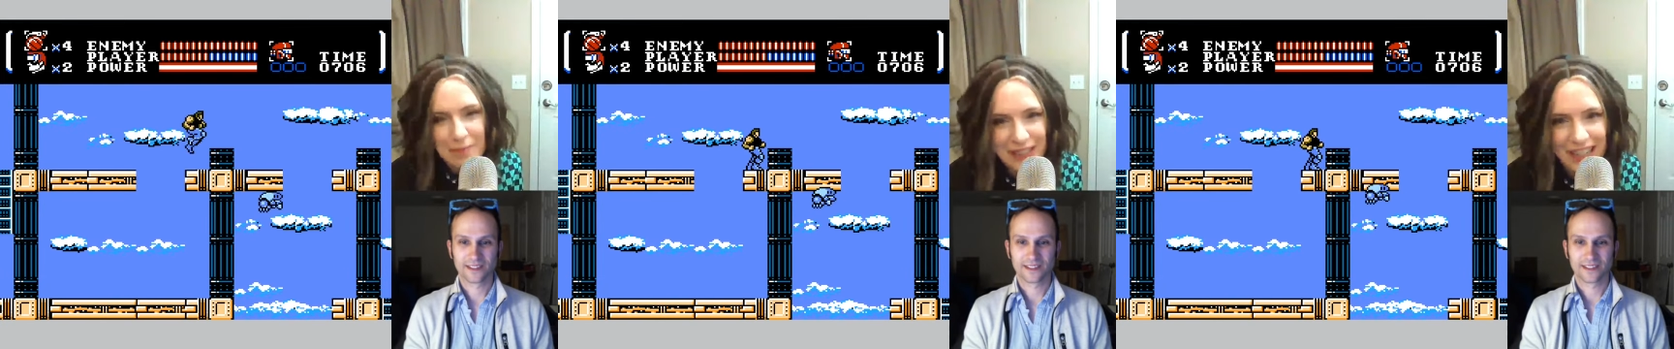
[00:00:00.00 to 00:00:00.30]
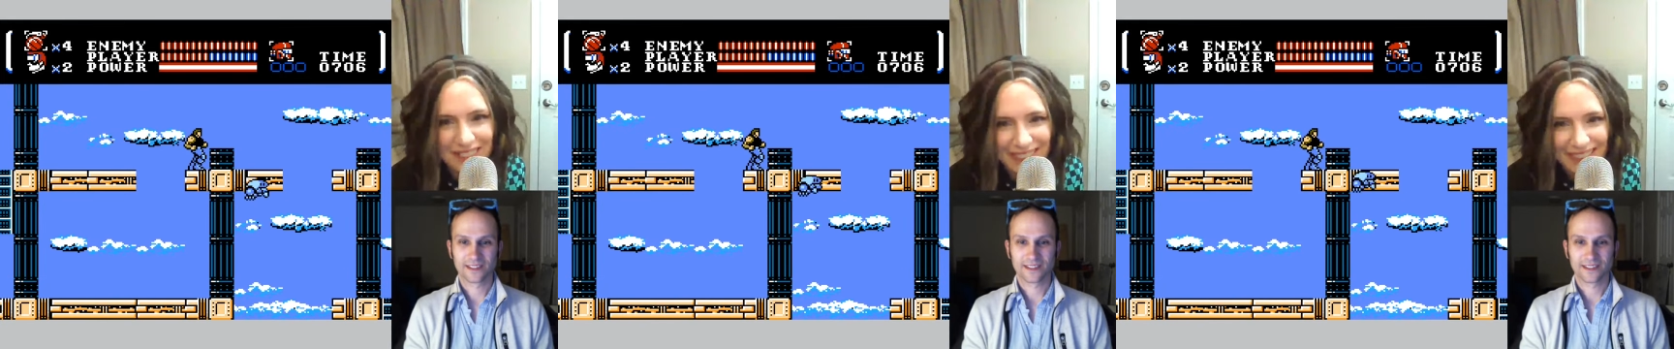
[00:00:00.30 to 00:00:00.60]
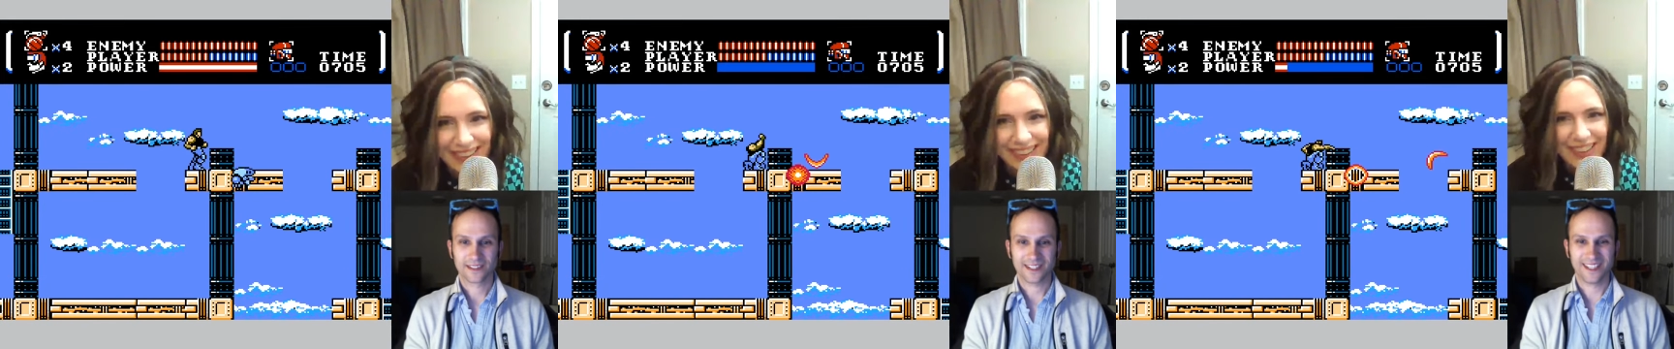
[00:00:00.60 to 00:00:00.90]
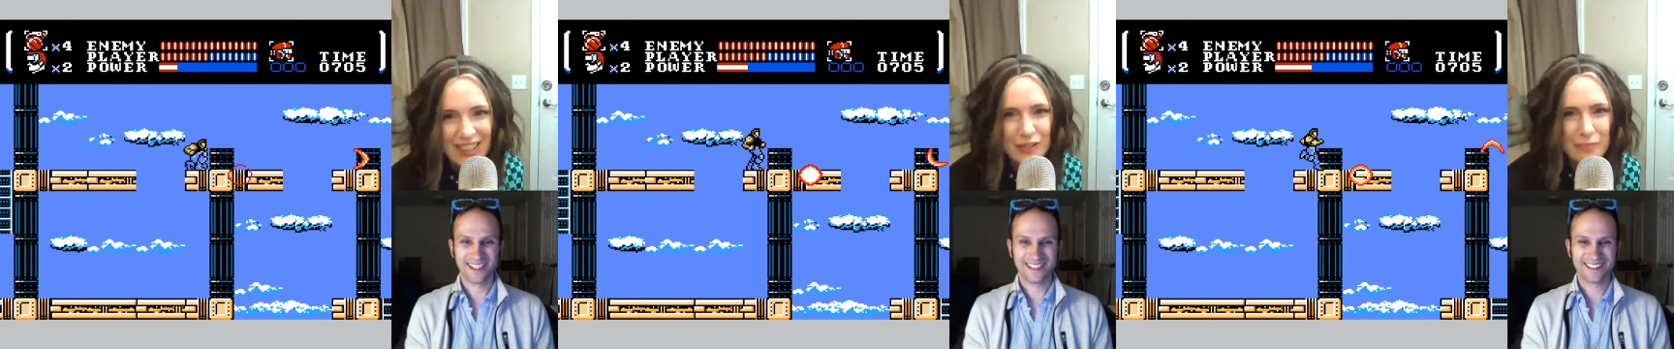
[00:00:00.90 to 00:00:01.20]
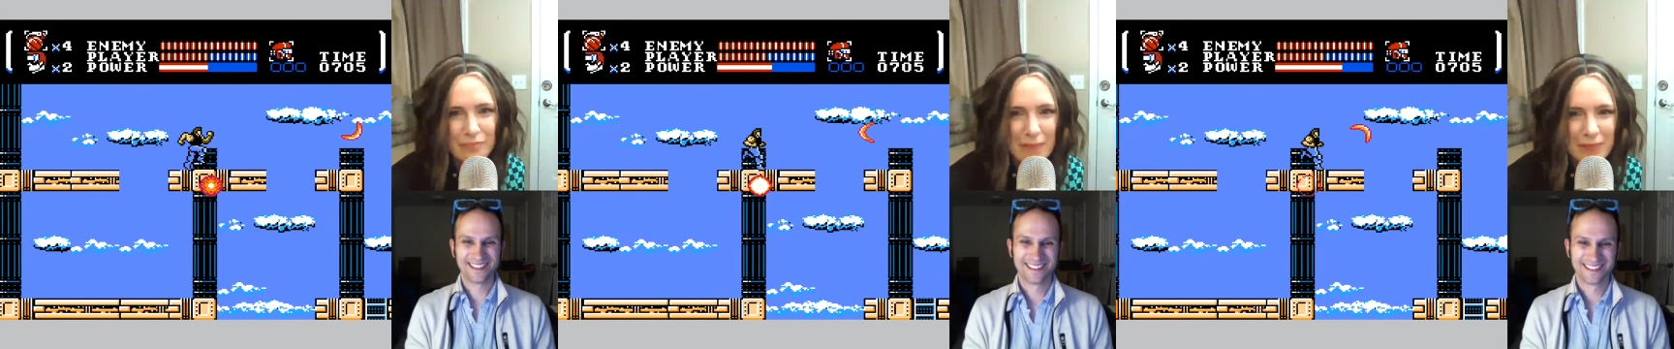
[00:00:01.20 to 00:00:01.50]
Speaker 1: it out.
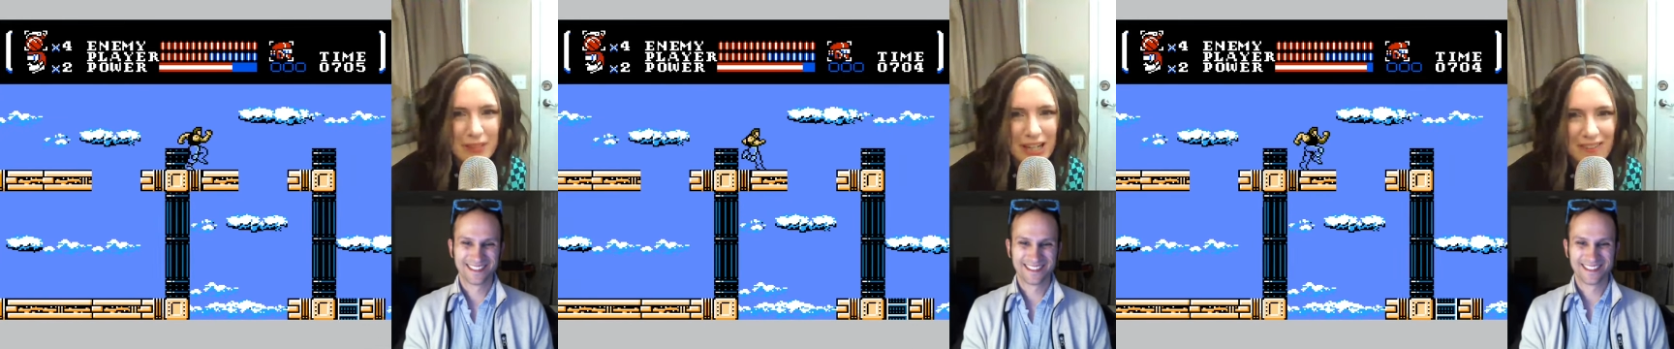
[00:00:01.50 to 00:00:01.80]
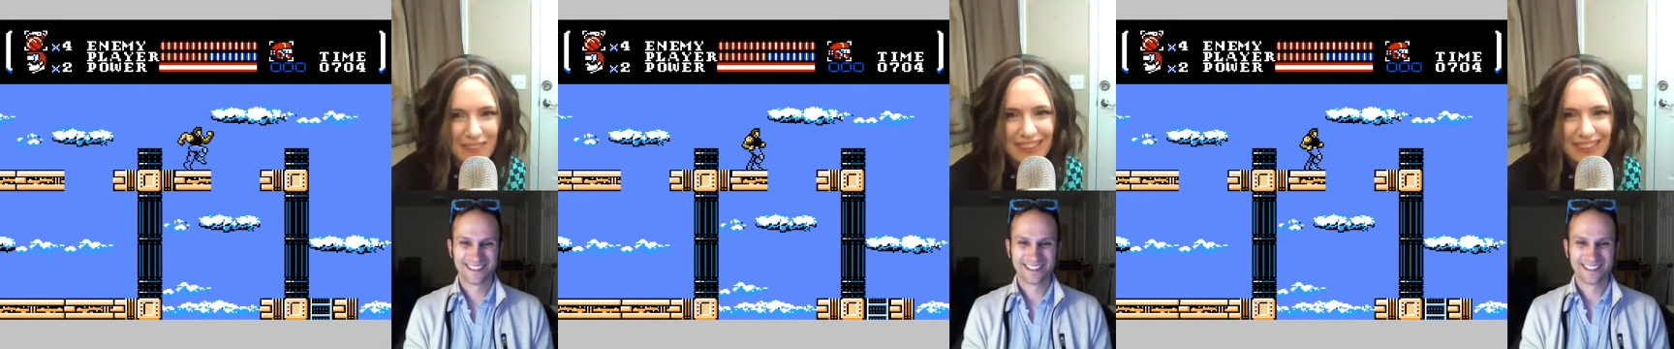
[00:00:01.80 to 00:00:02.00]
Pop it out.